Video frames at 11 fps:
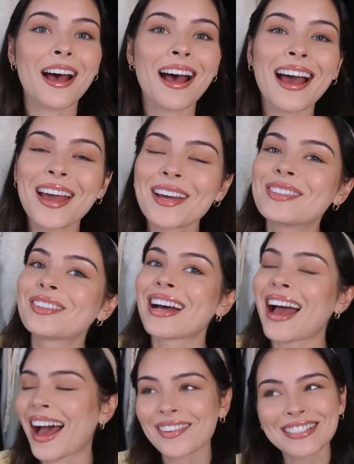I
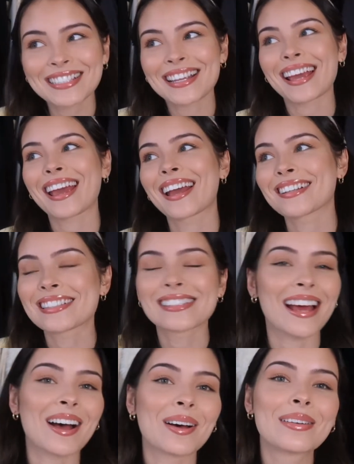have to say, hands
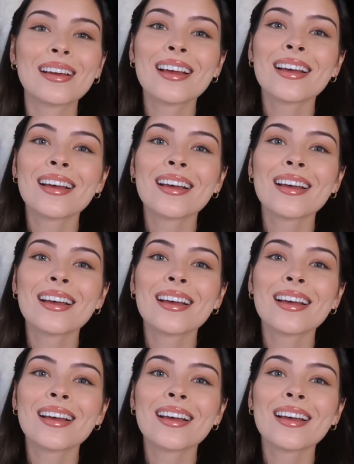down,